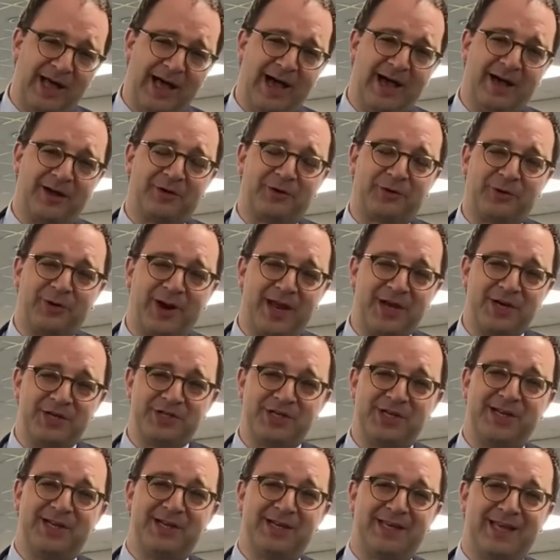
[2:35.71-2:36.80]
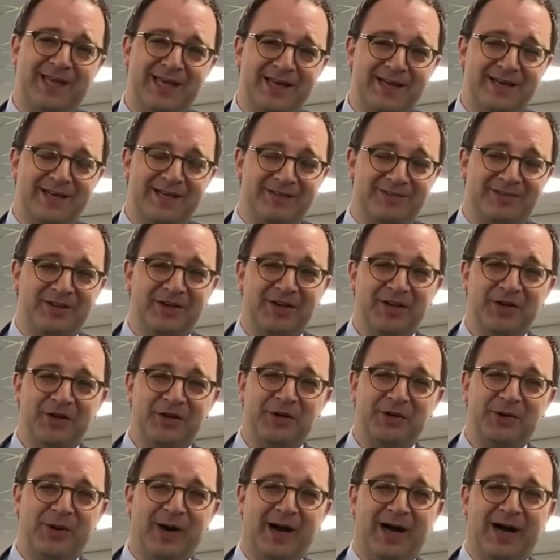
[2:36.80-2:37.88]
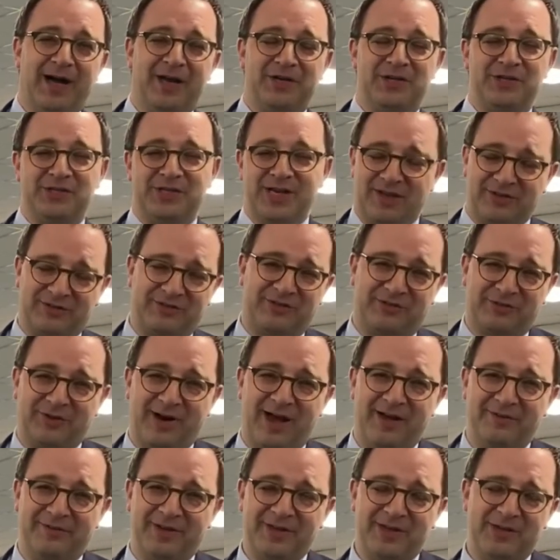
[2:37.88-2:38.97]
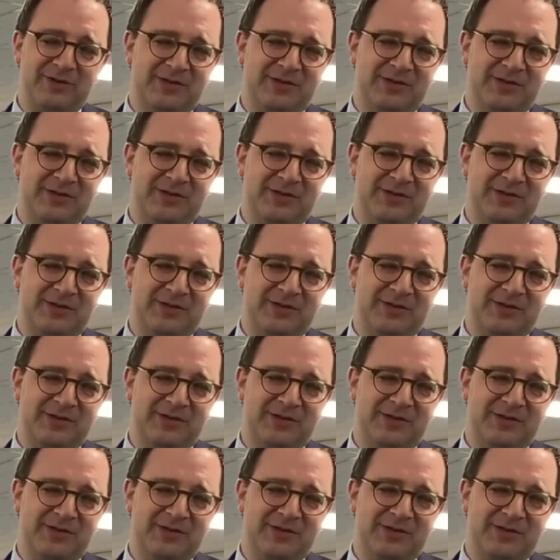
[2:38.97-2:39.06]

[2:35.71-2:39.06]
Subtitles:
our creche and kinders, who are just thriving.